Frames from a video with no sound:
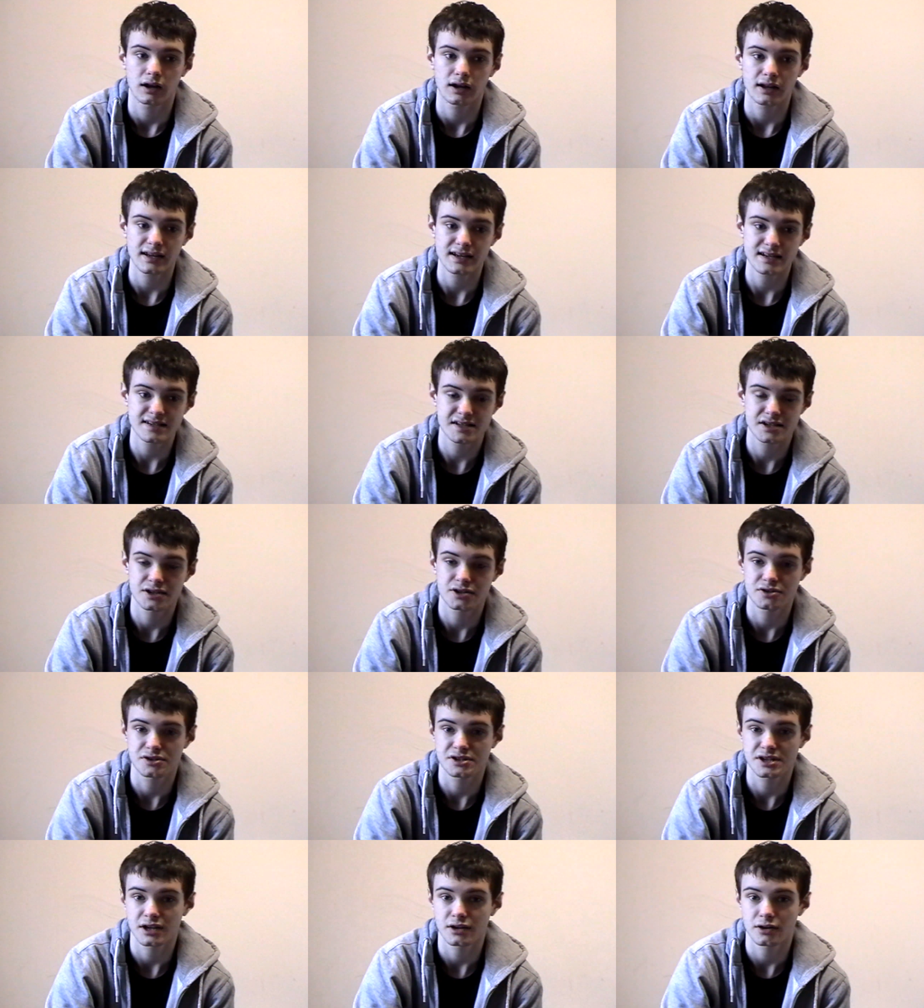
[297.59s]
It is a new
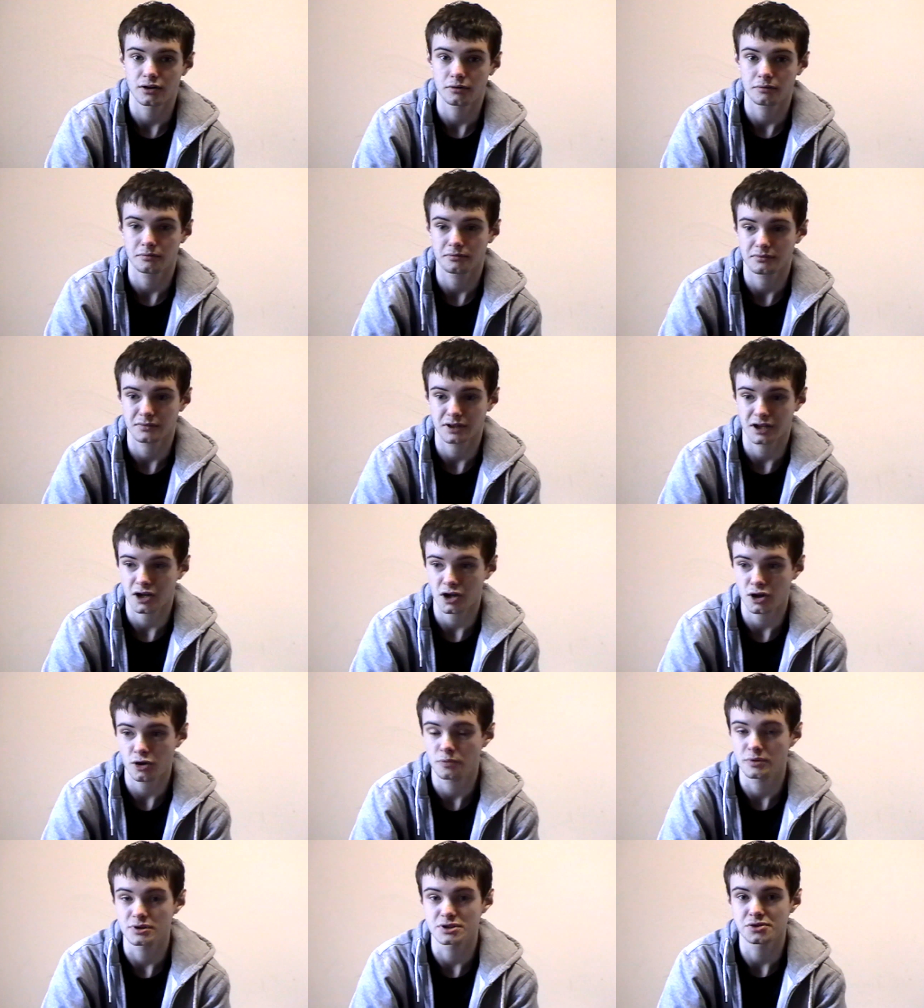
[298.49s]
setup. I
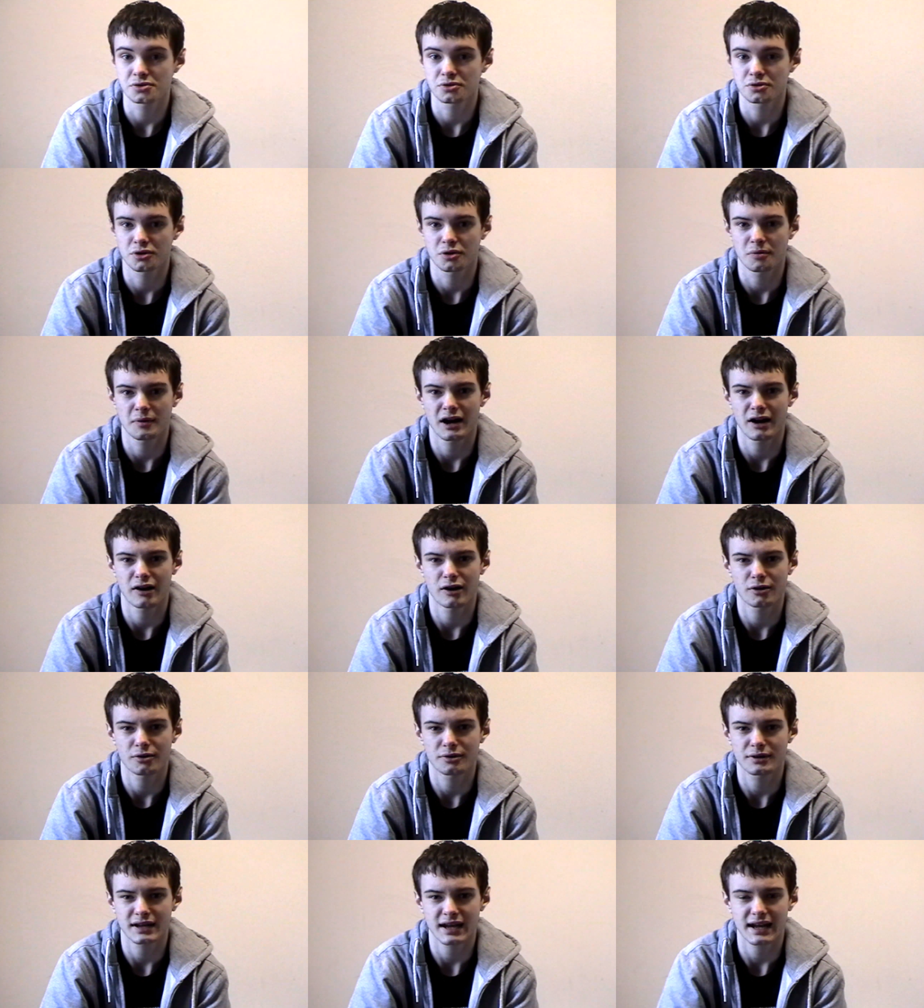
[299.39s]
hope it's all come out
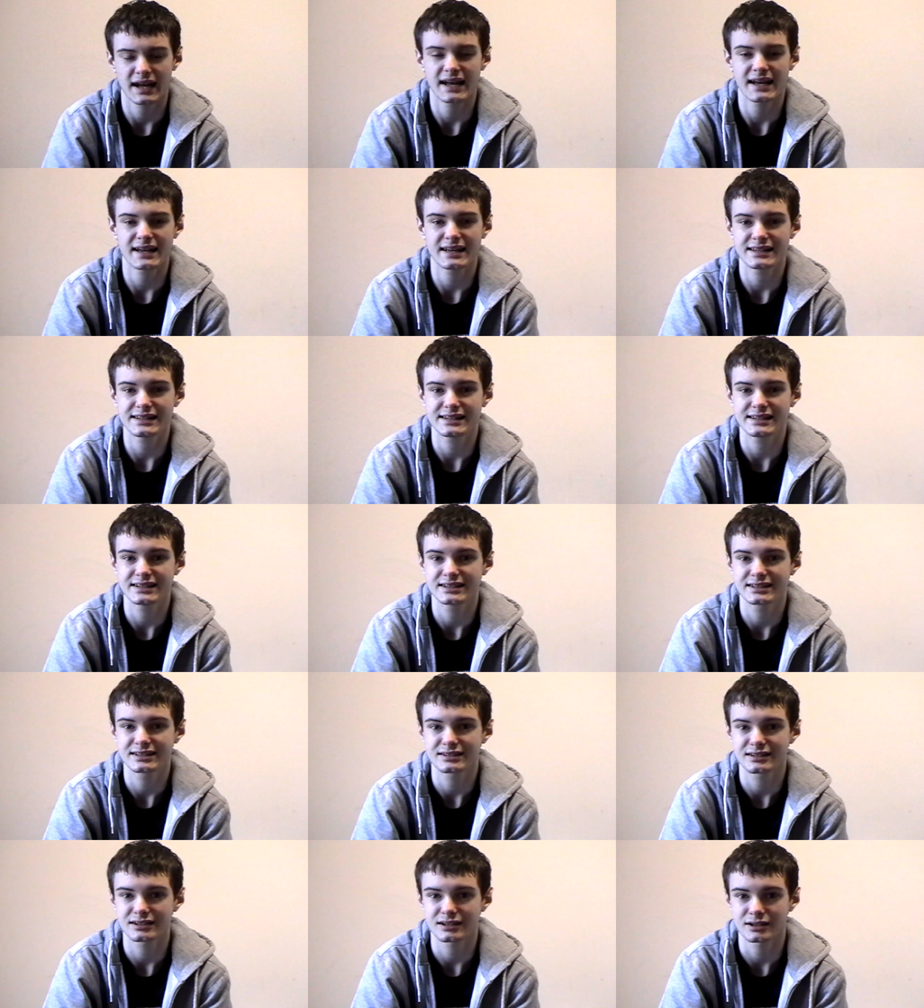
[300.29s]
okay.
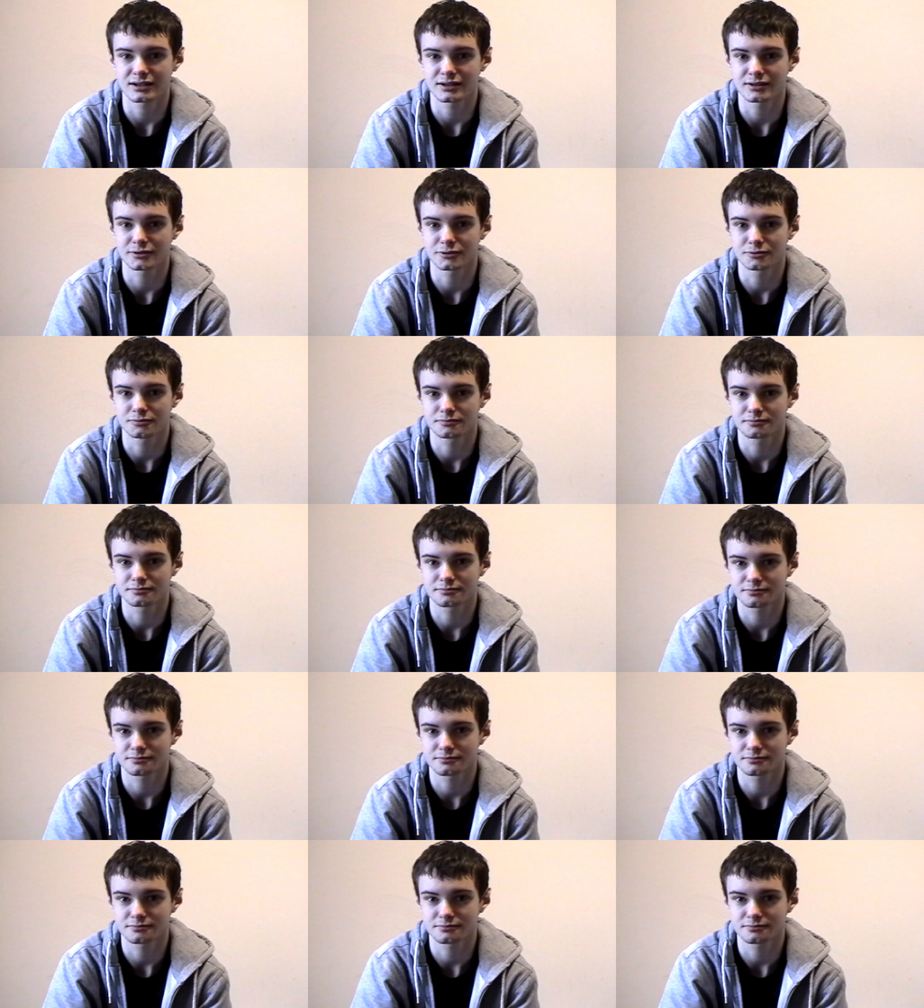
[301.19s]
I'll,